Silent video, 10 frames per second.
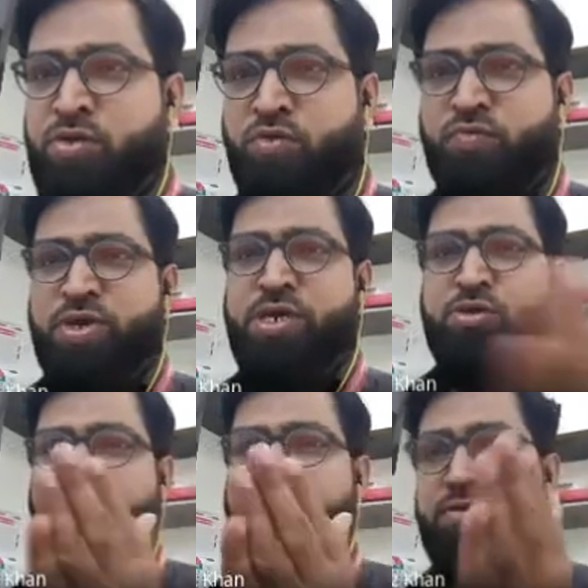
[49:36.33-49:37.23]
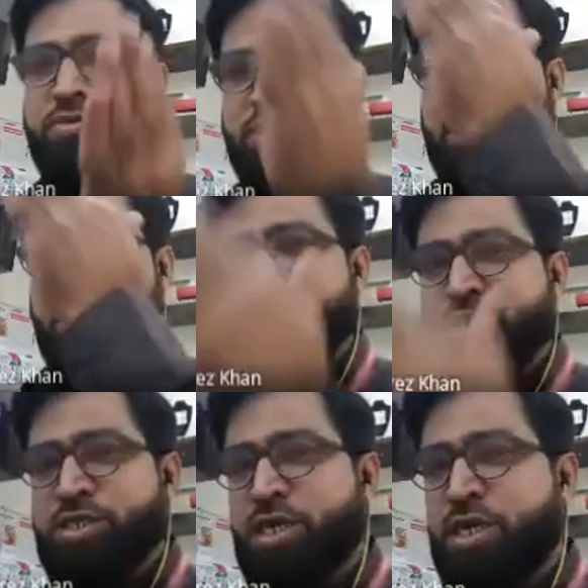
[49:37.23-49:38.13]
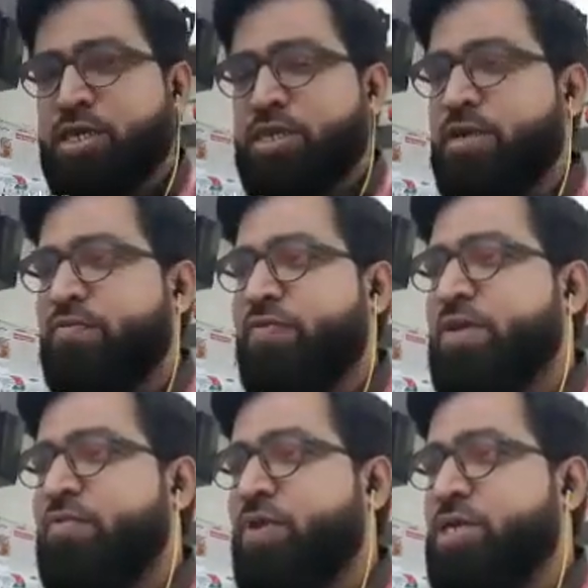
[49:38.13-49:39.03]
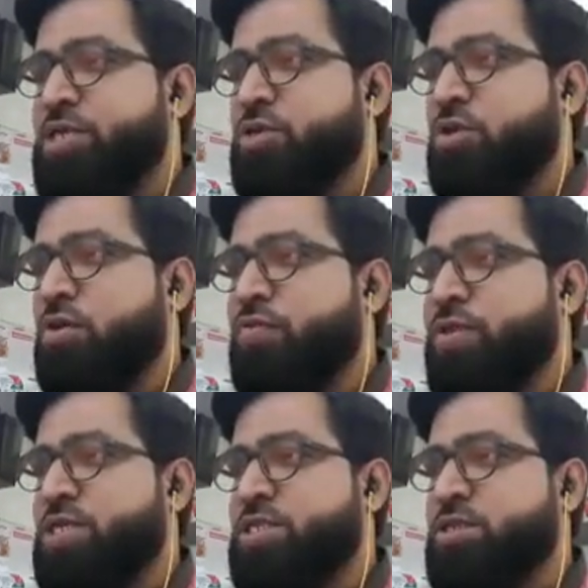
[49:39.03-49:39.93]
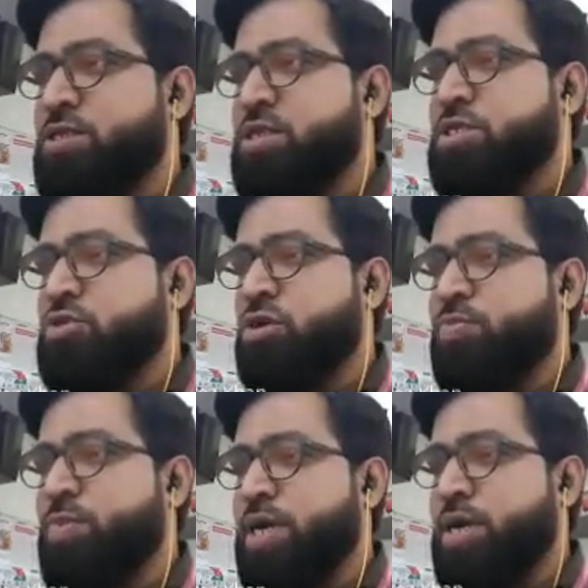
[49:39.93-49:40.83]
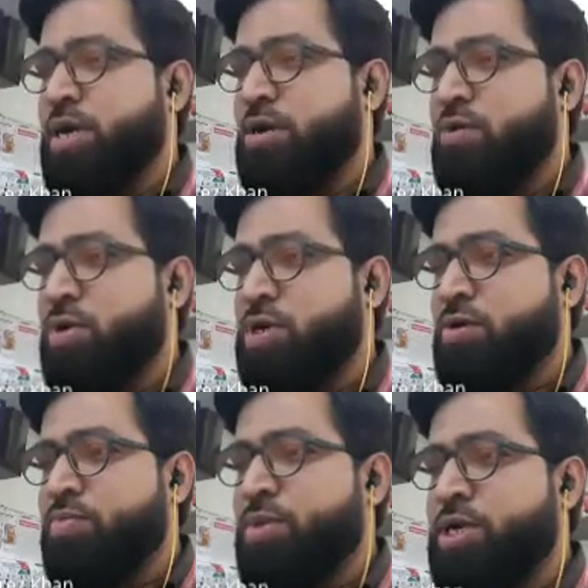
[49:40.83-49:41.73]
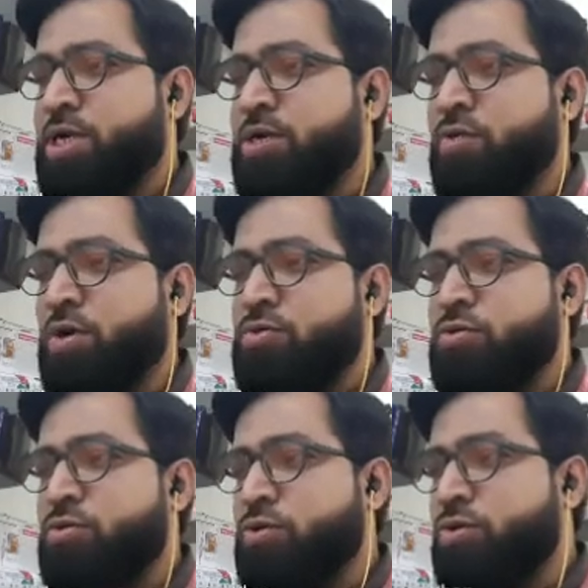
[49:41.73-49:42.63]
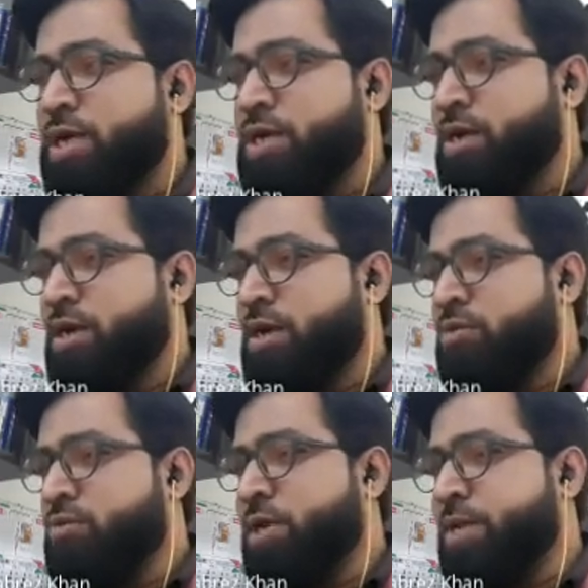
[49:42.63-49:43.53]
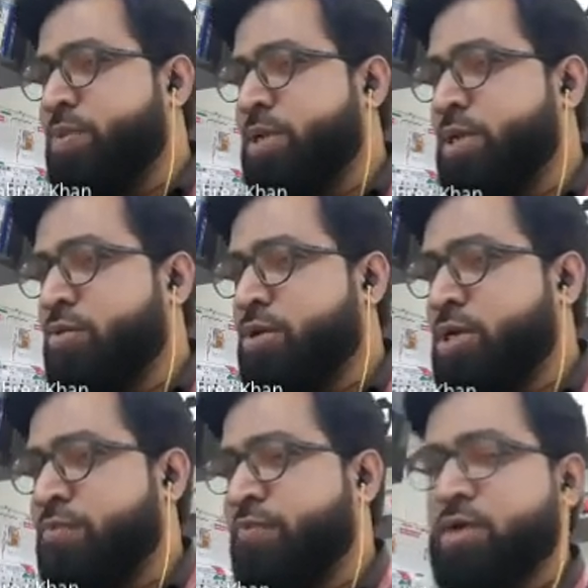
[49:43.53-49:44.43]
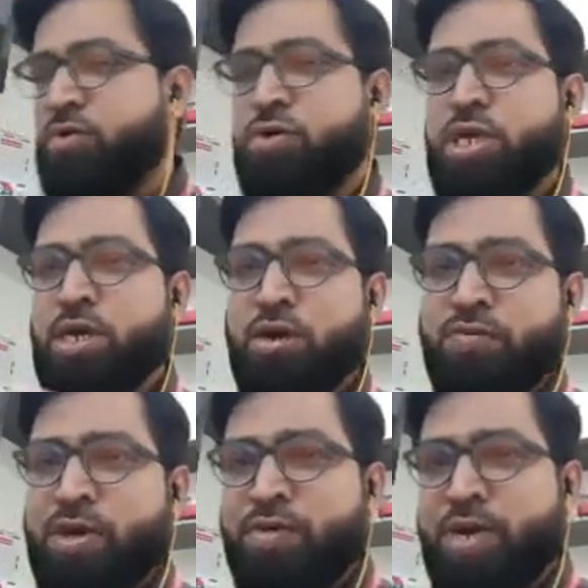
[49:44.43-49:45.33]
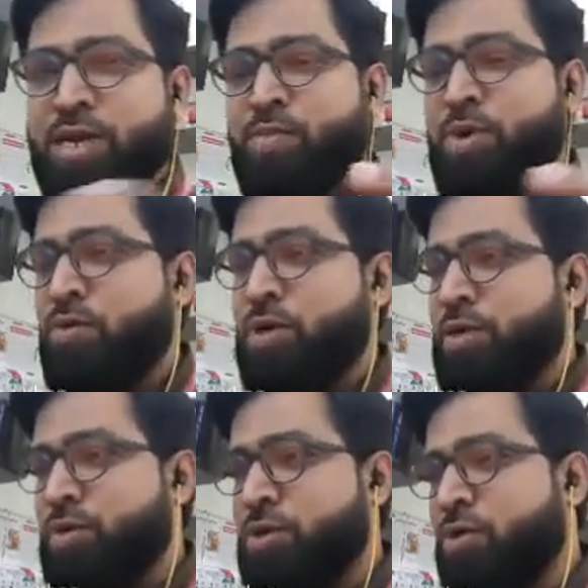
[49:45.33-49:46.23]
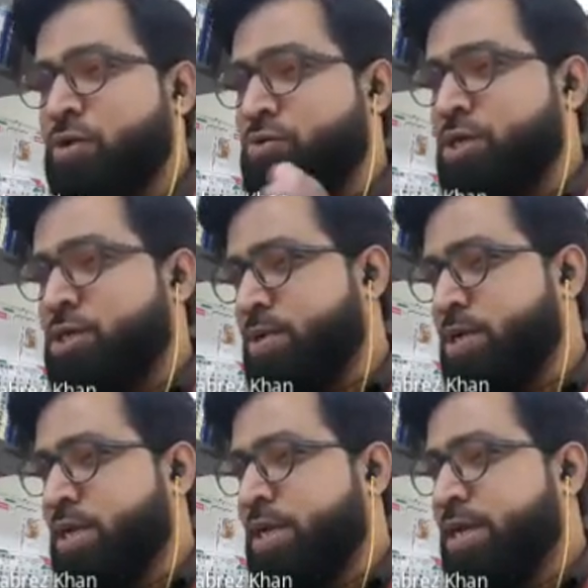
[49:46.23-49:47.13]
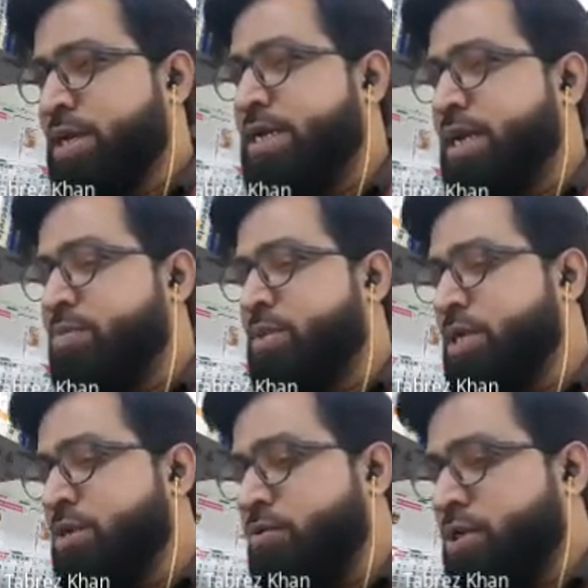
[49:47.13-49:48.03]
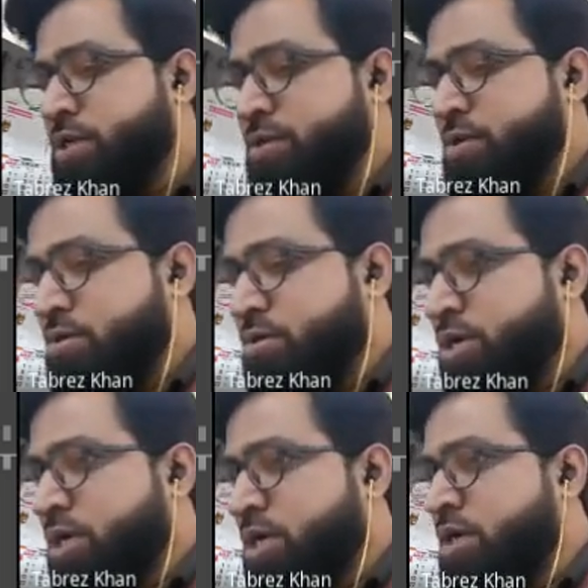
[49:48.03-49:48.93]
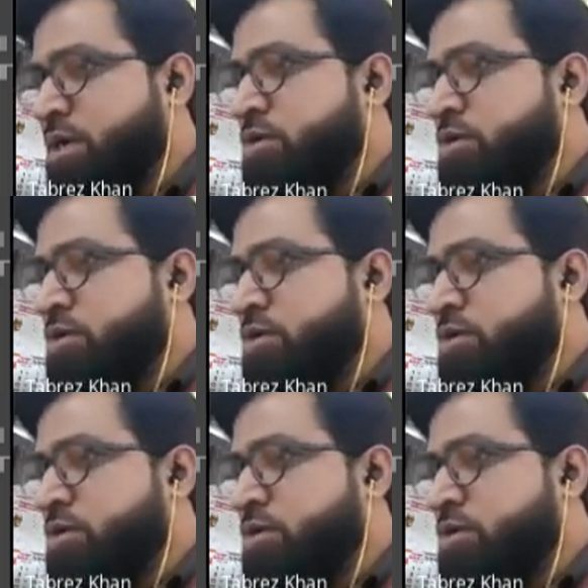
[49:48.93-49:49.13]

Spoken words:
So we need not have to change the fact function of session6.py. Whatever printing you want to do, you can do that printing over here. Factorial of given number, whatever you want to display, that can be done over here. Okay.